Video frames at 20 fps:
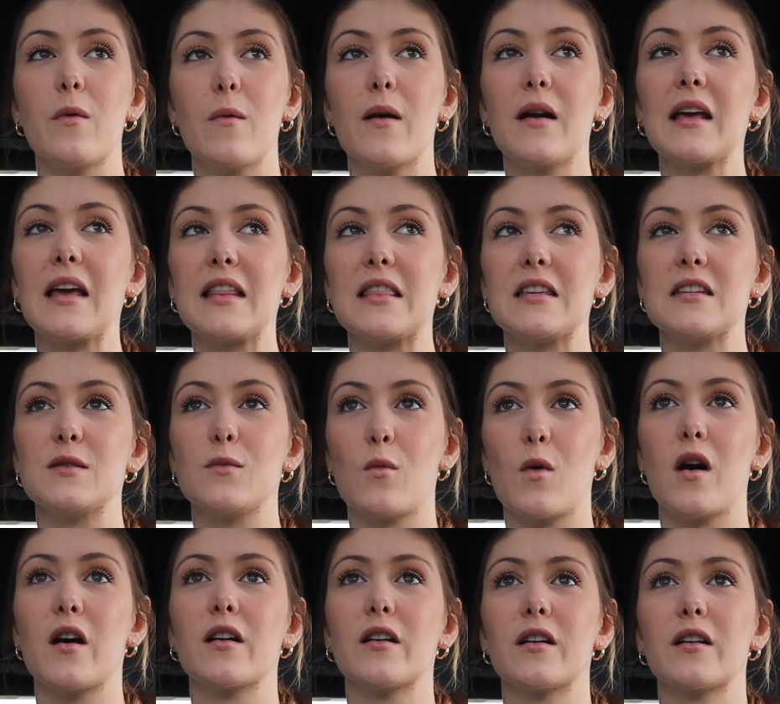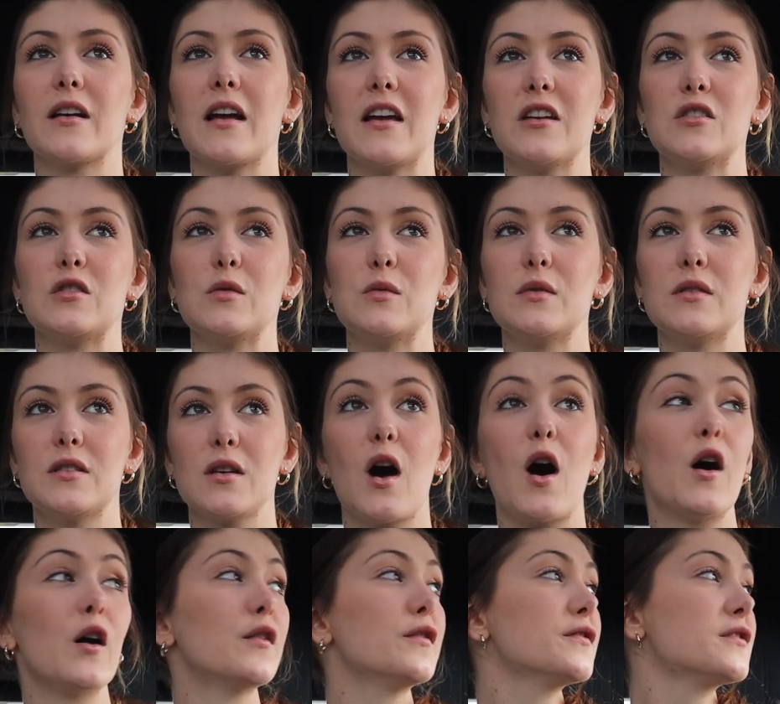we want to get this water issue
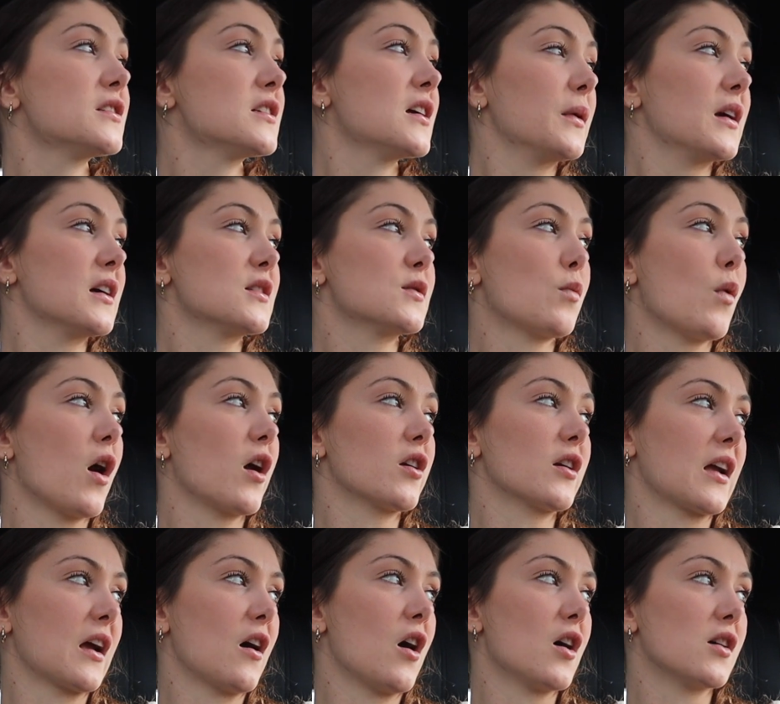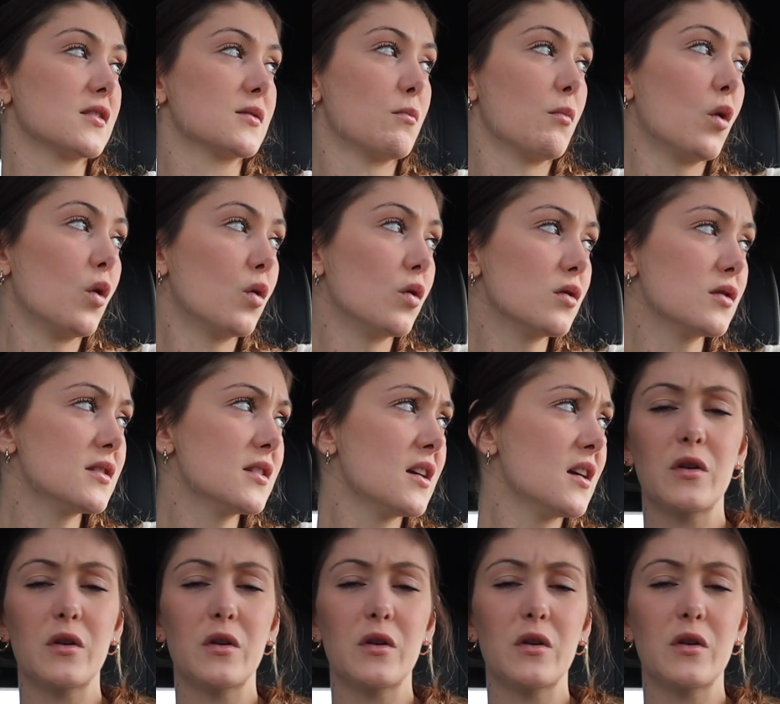solved because water can cause mold.